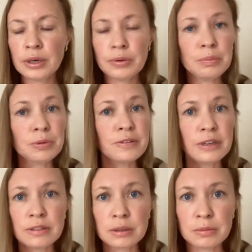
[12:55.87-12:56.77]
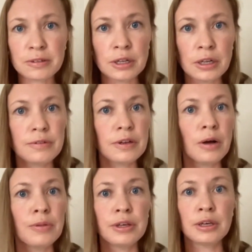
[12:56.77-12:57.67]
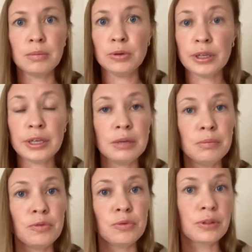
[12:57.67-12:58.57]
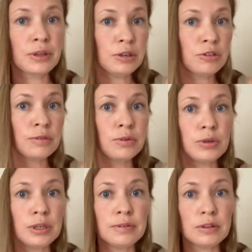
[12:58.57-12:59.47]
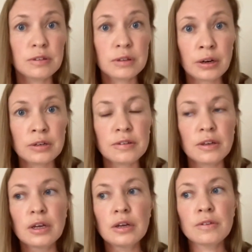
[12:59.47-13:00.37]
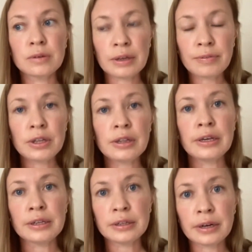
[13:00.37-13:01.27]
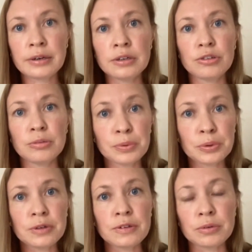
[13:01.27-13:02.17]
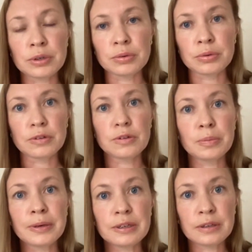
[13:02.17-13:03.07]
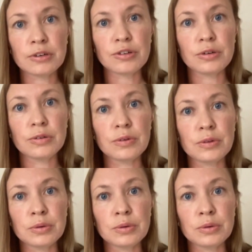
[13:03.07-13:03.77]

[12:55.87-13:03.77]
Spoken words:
how they present themselves, how they communicate before the interview even starts. So definitely I encourage employers and recruiters to pay attention to